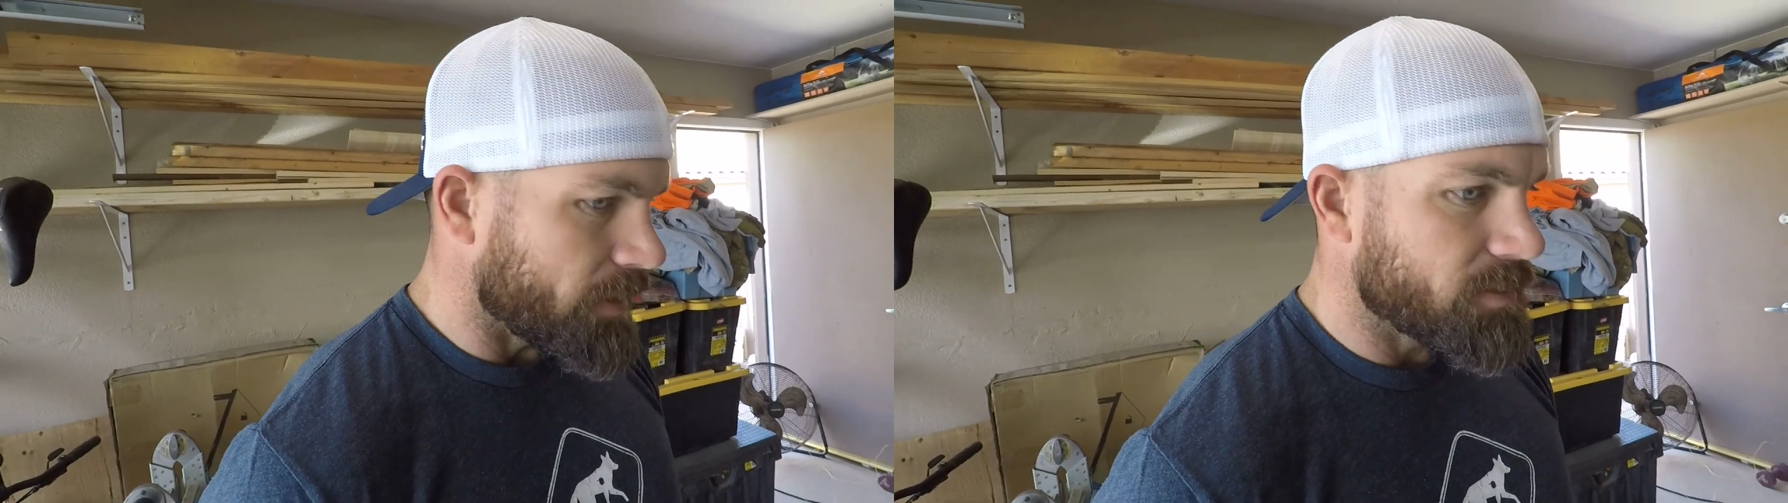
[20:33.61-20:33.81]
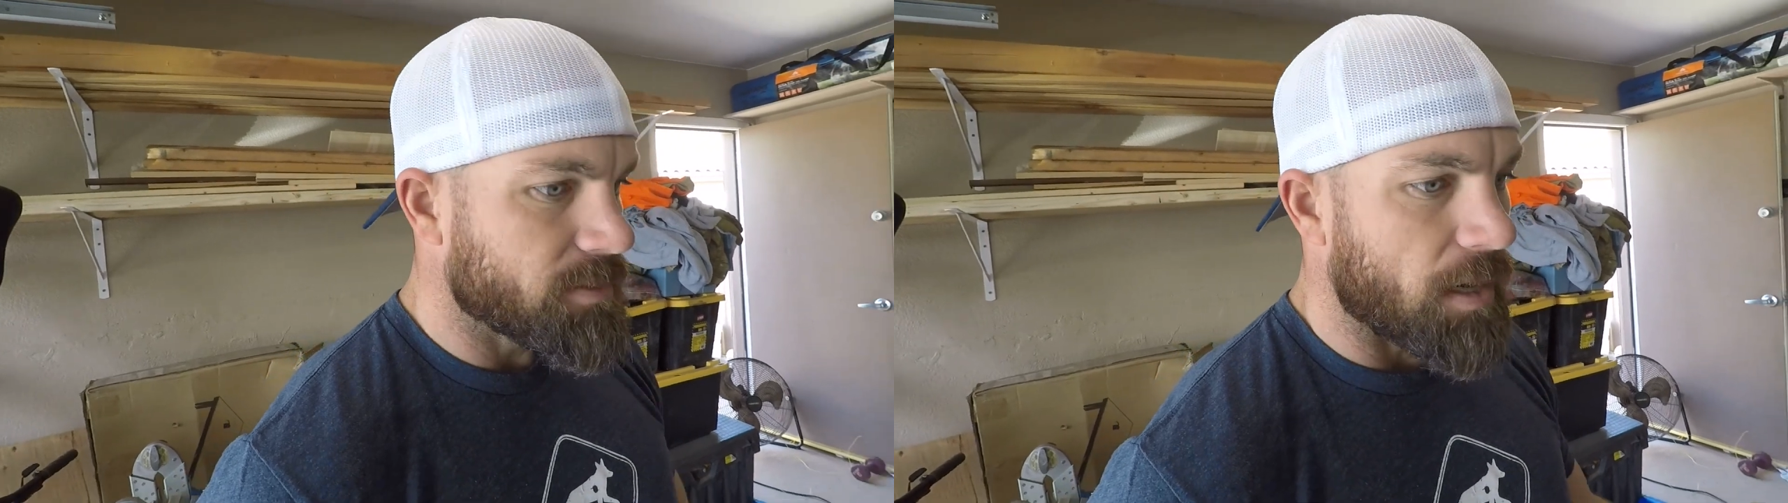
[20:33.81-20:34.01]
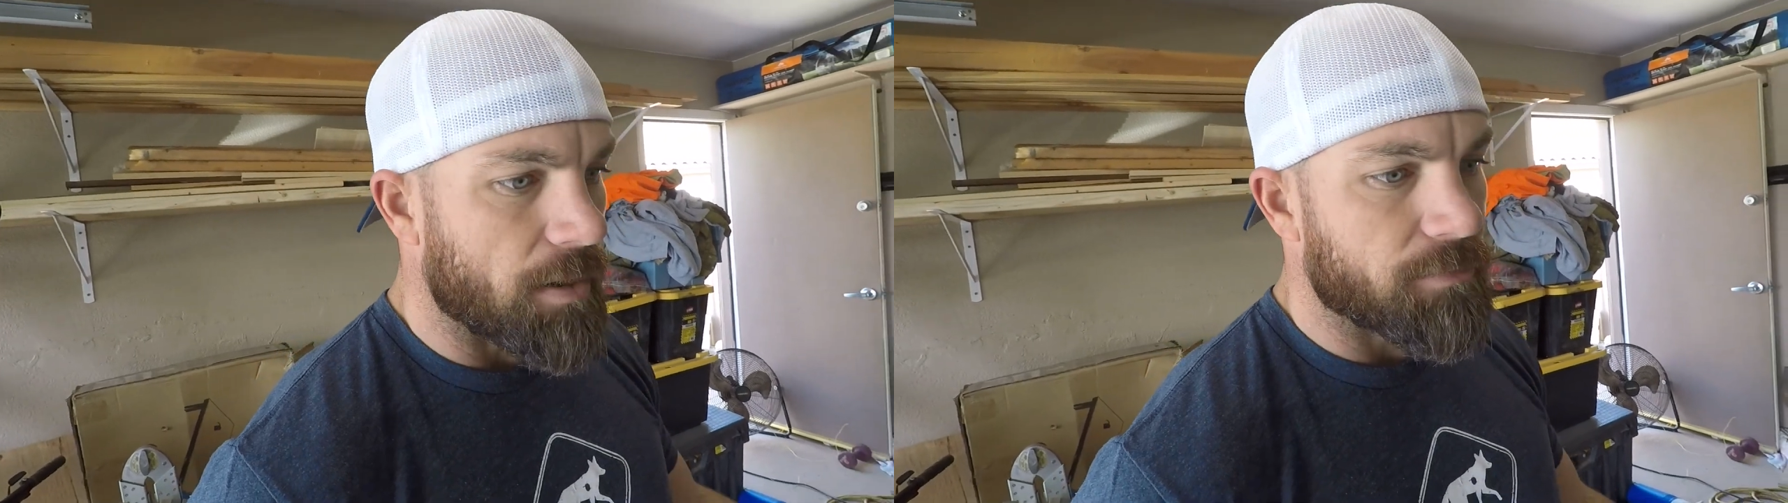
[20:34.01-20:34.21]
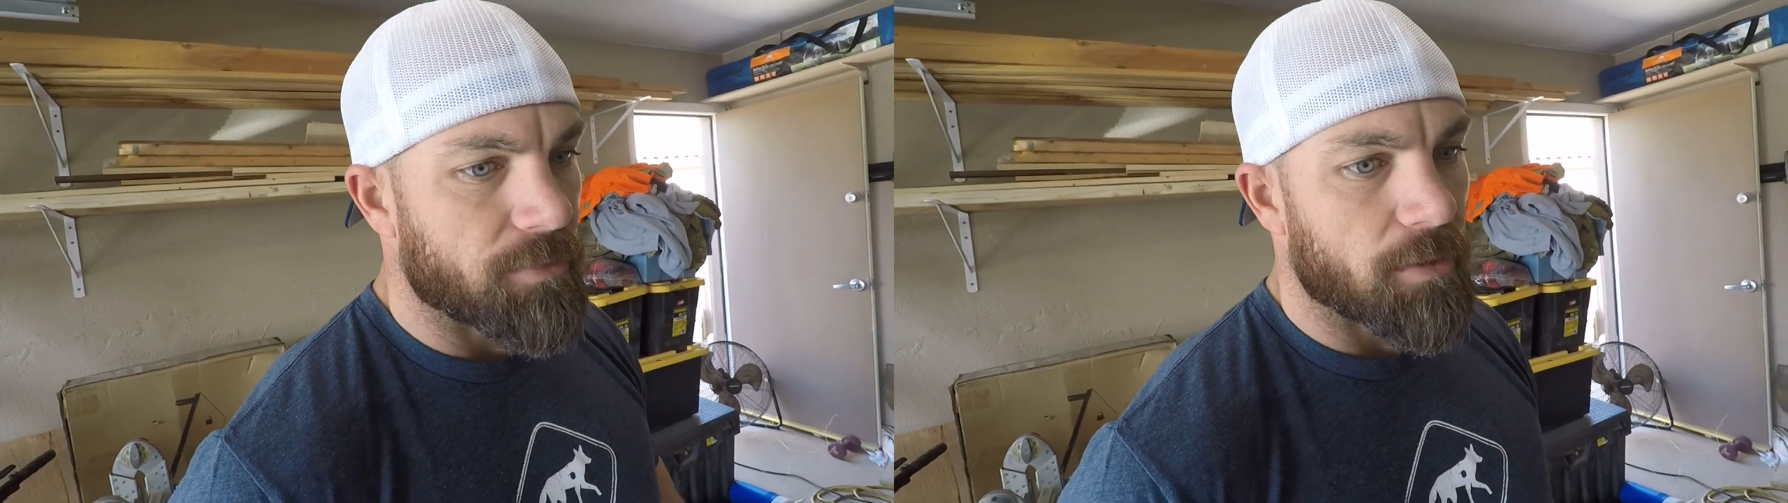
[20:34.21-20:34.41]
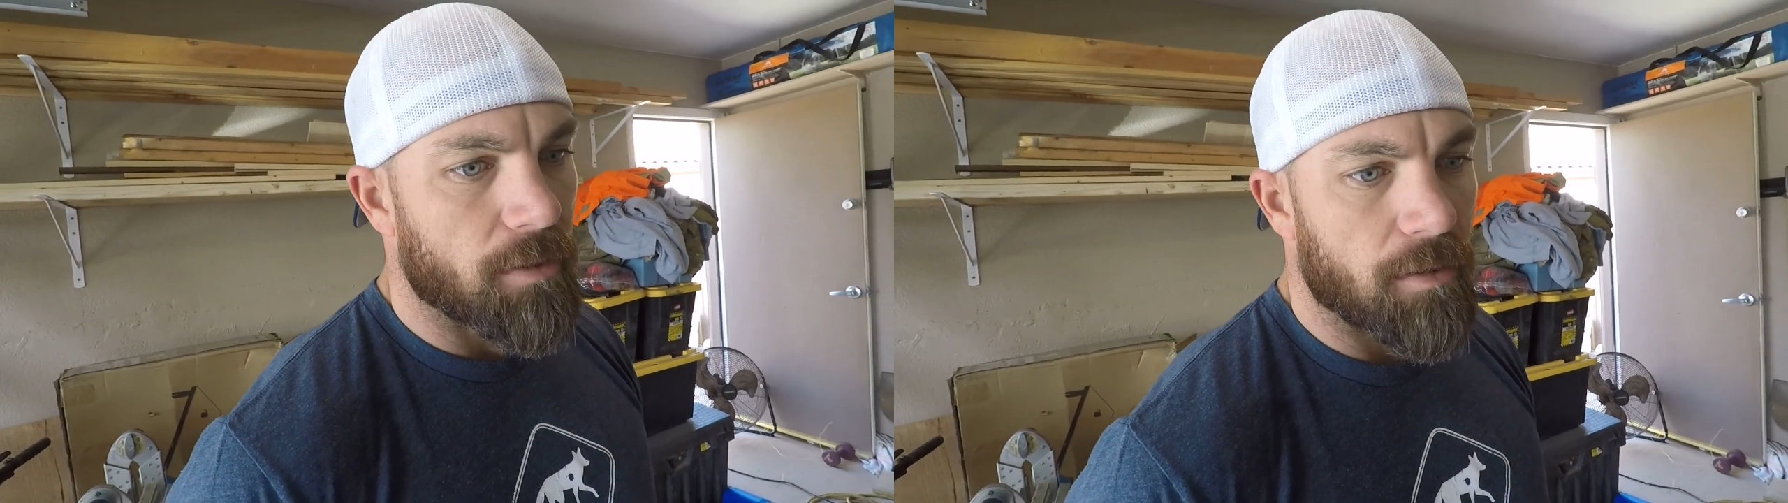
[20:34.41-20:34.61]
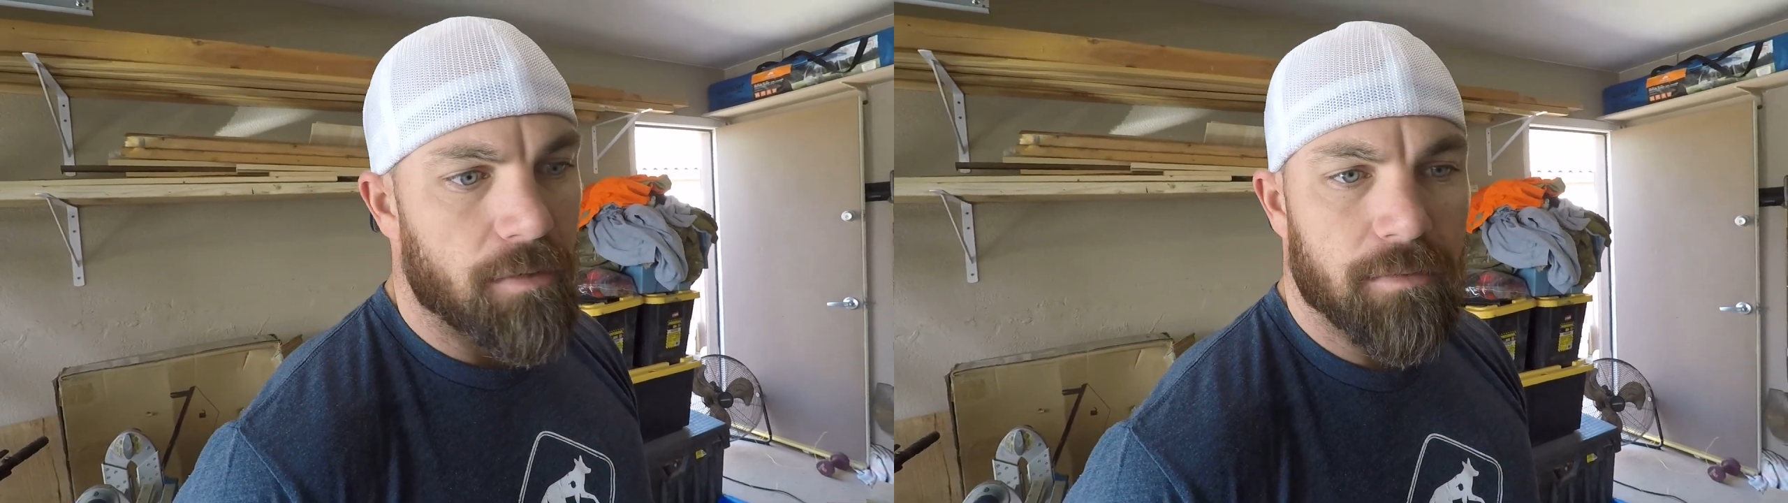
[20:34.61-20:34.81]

stop for